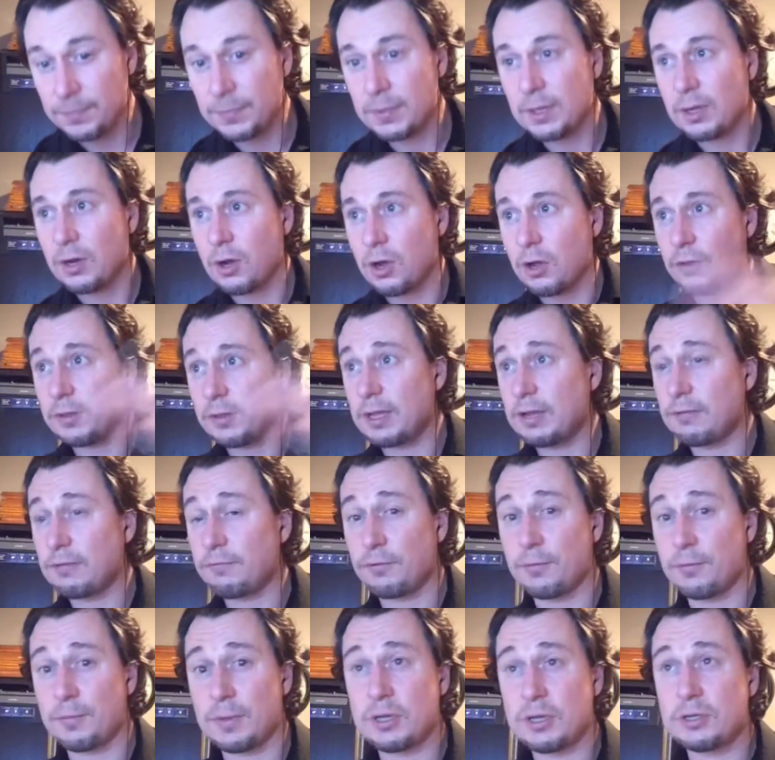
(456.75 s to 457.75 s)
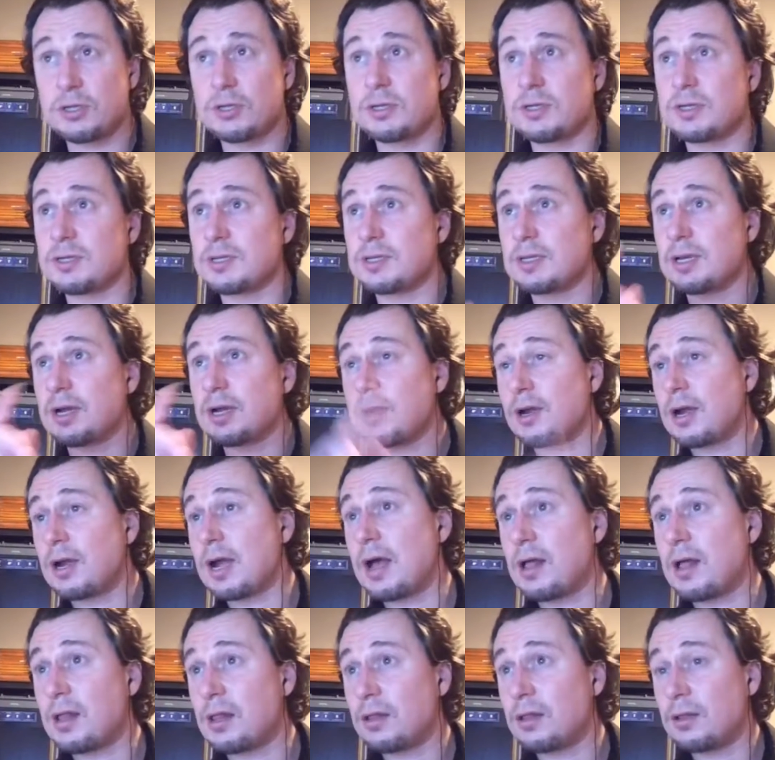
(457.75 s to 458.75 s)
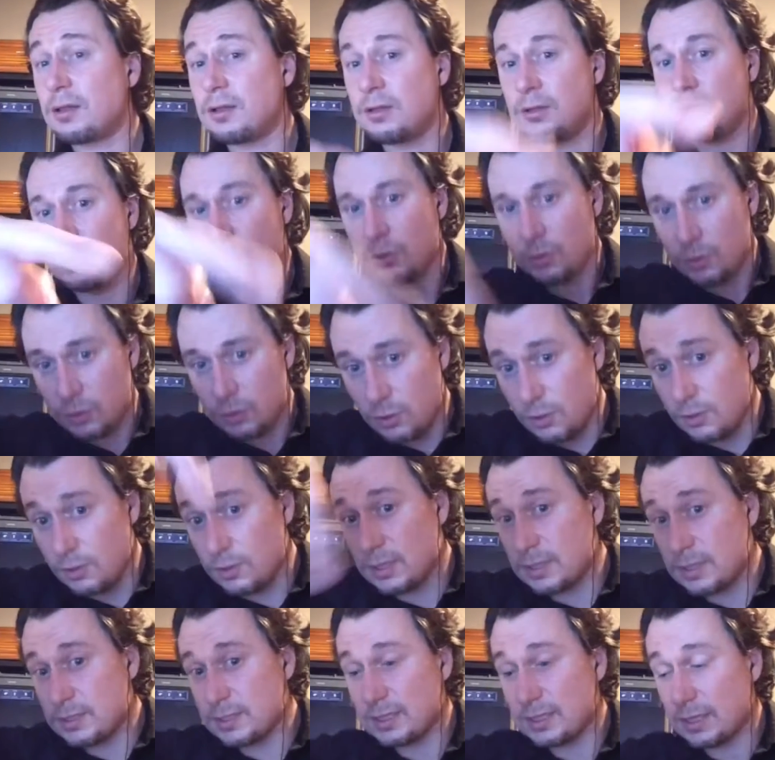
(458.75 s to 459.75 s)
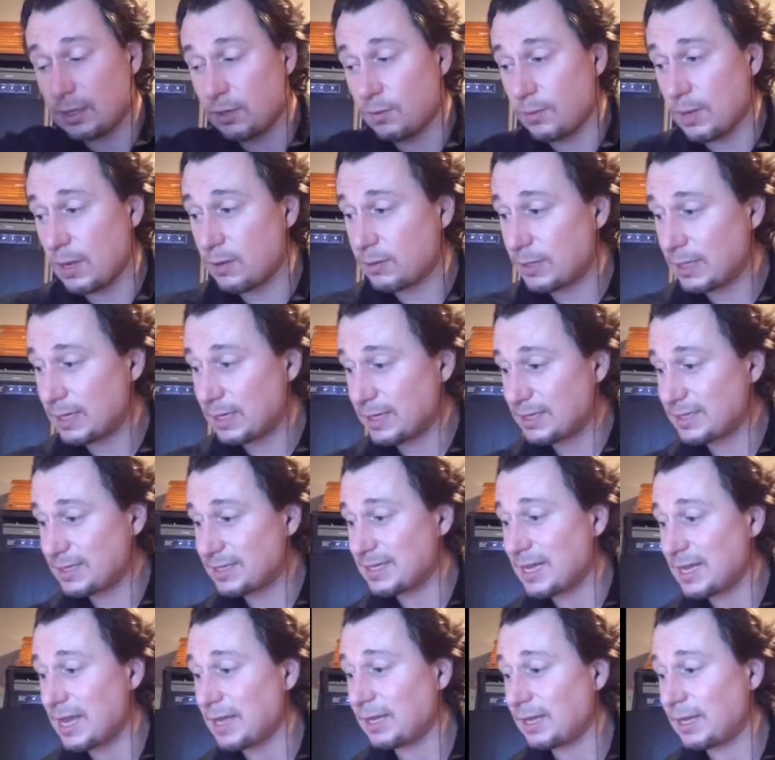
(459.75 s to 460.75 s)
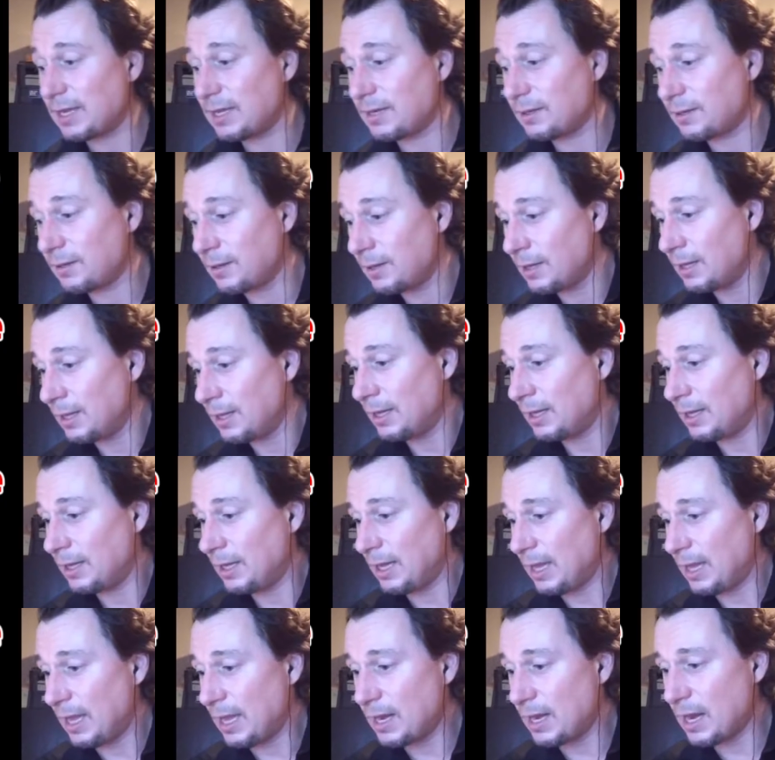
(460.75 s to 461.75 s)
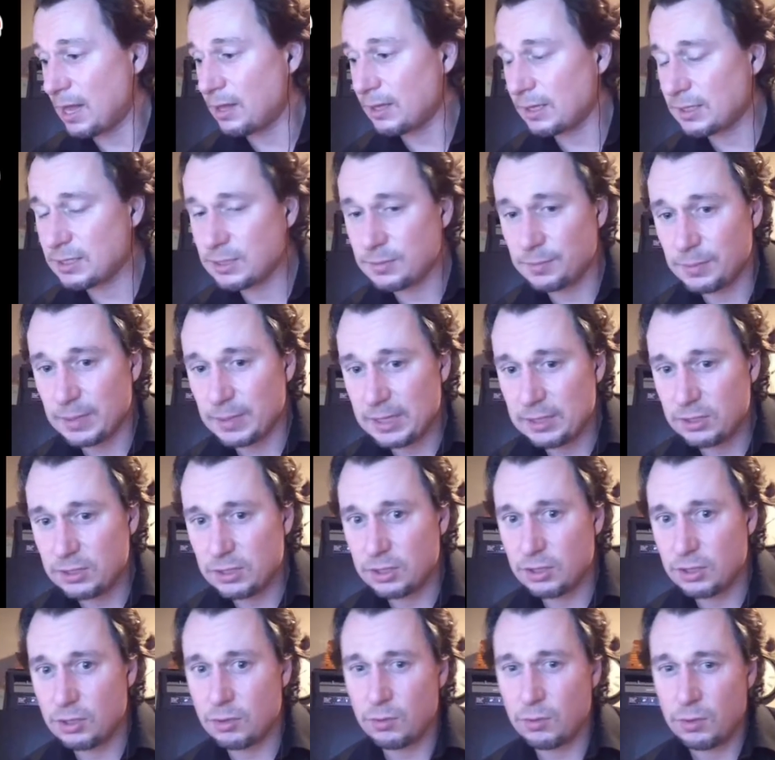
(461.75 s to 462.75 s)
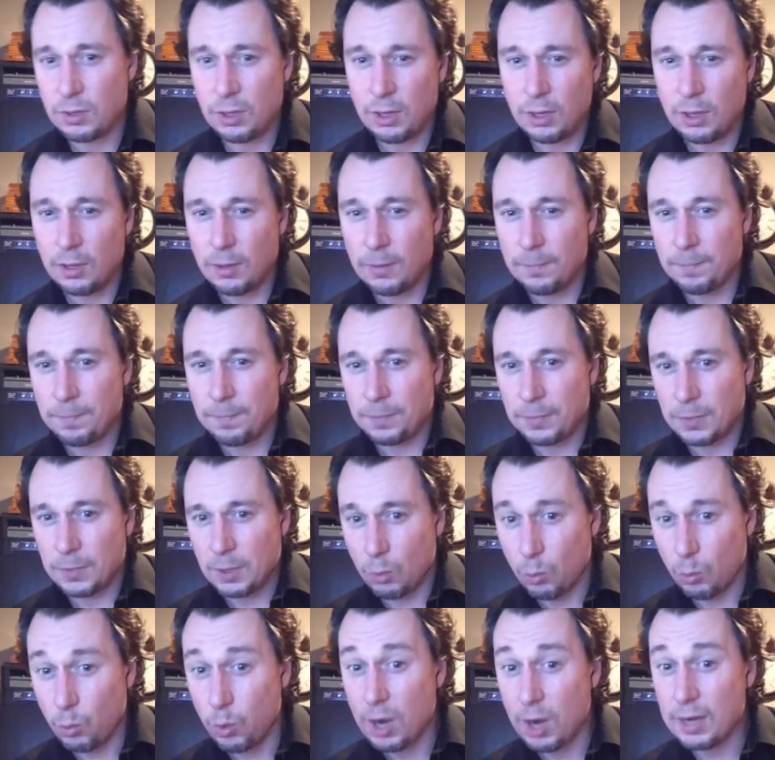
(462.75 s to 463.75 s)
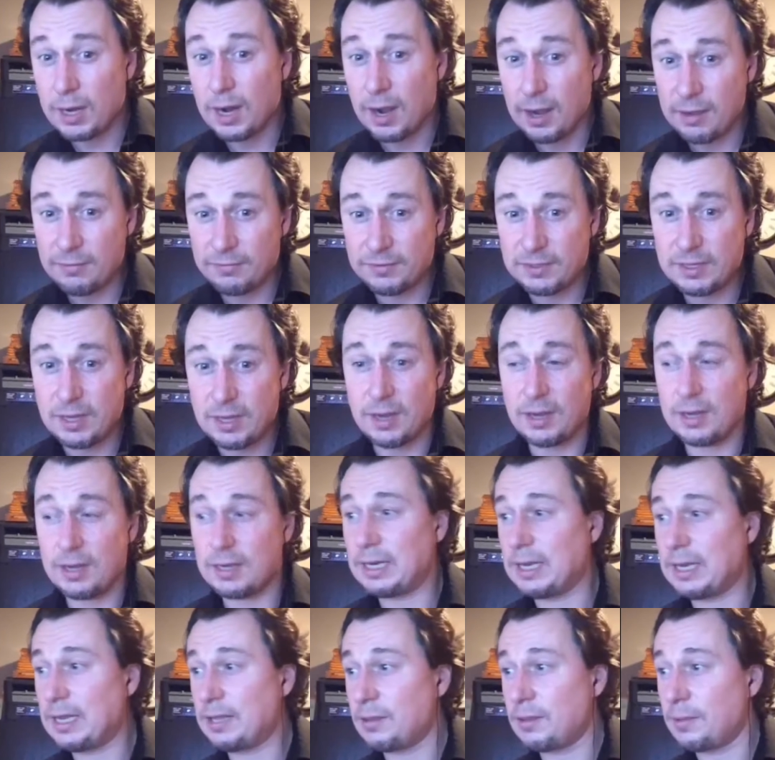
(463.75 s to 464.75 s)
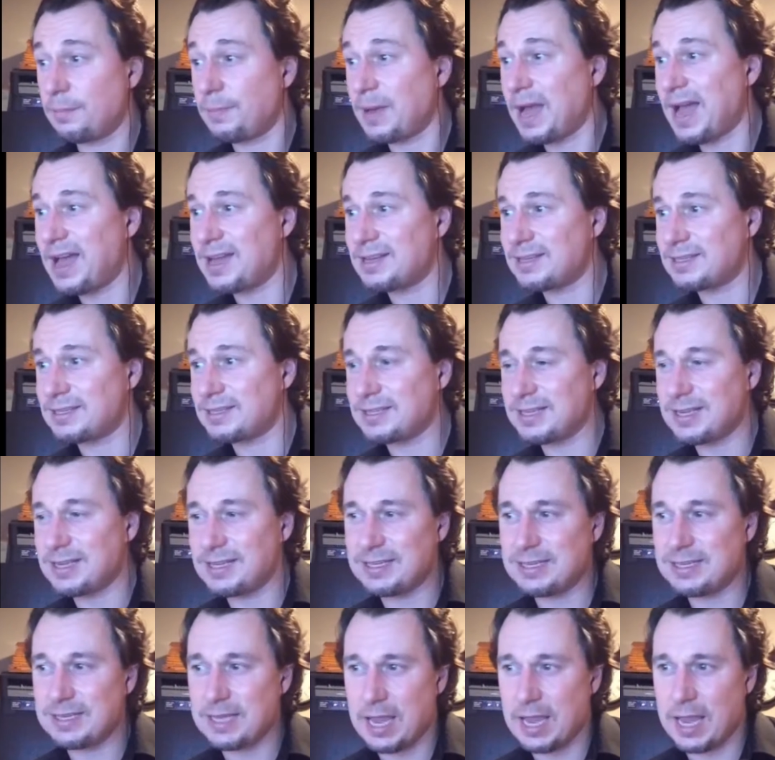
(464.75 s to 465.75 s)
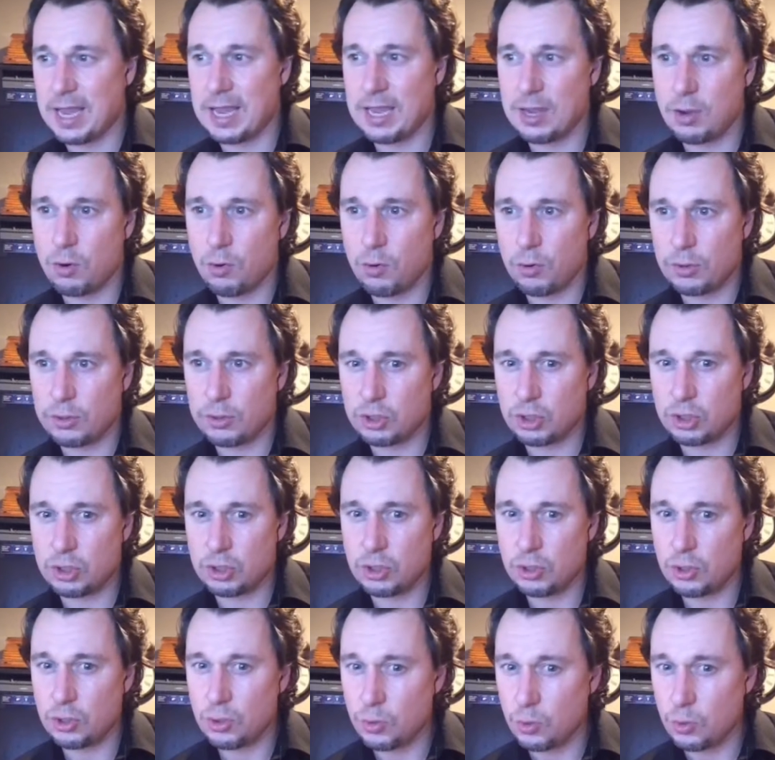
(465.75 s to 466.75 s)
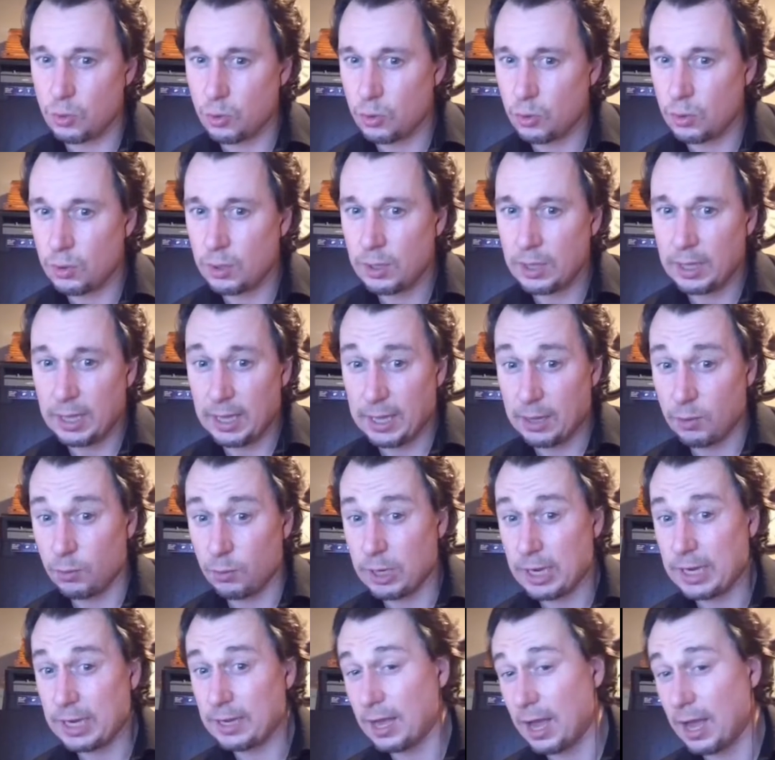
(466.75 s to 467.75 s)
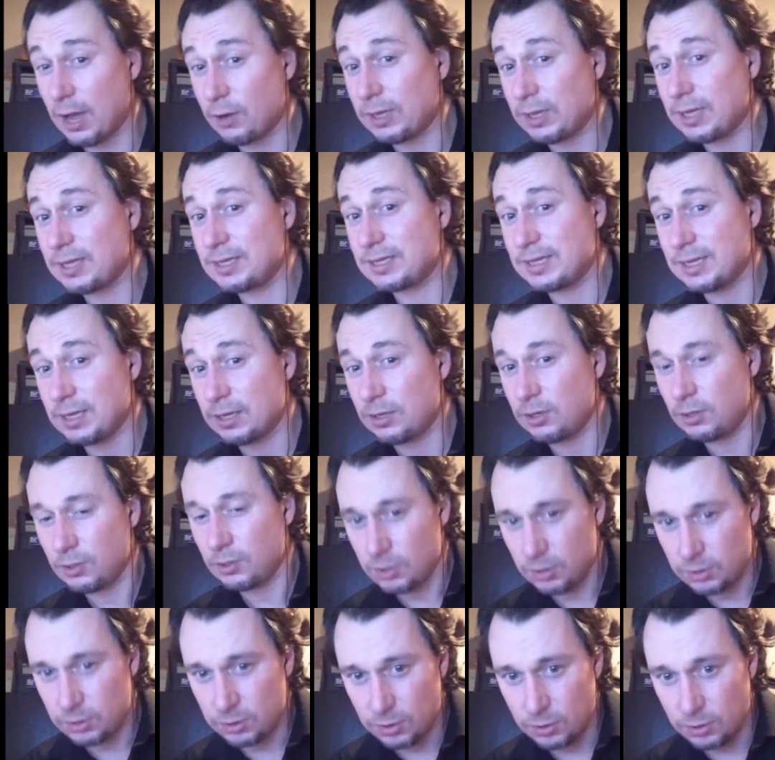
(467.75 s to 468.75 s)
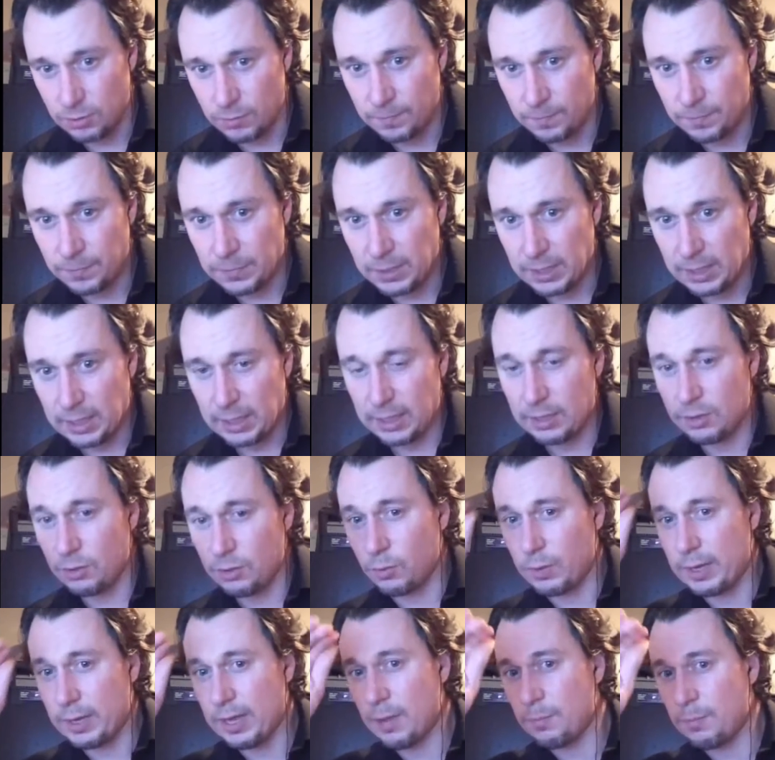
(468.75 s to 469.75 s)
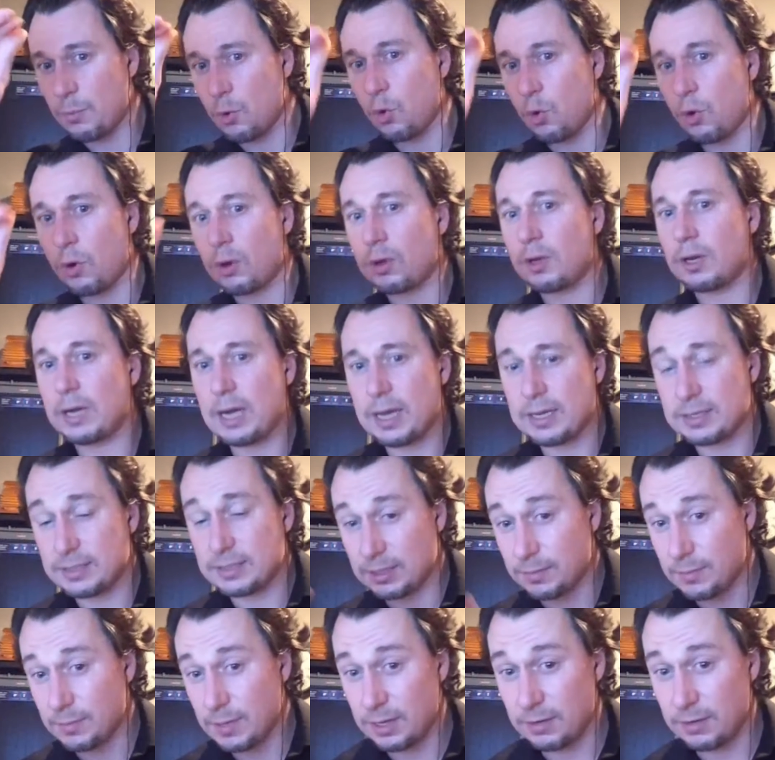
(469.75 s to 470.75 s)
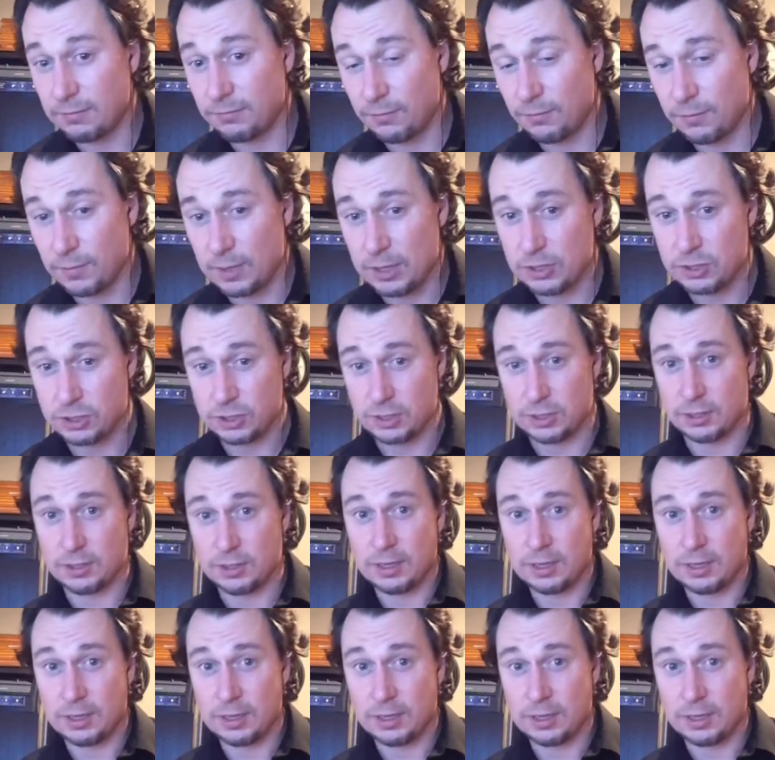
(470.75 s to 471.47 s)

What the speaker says: All the information's there. I'll turn this thing around in a second, and I'll explain to you what I've done in the past day or two, and what I'll continue to do in the way I'm organizing my information.